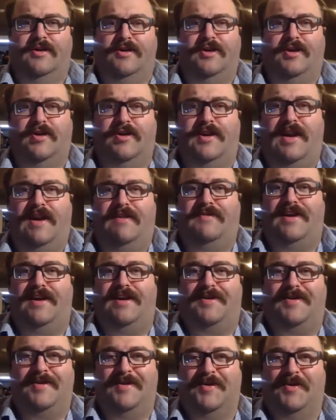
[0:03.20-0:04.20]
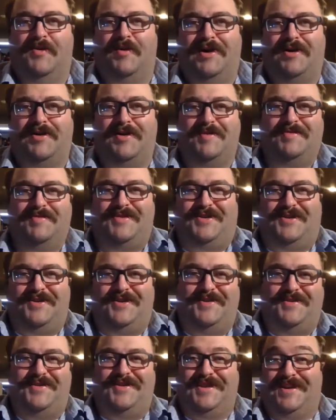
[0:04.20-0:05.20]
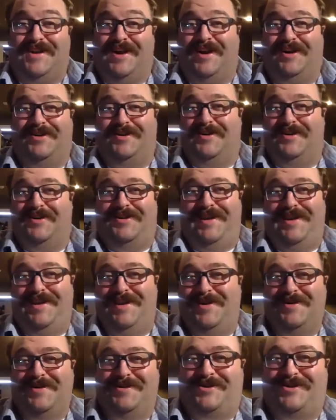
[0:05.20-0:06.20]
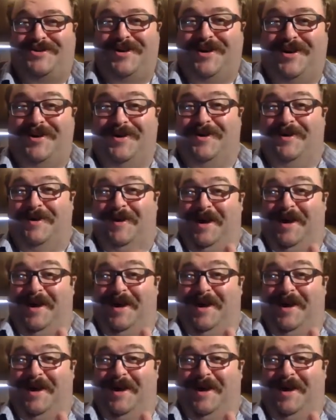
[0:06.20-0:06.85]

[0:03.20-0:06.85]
Good evening. Welcome to the Dr. Theo Show.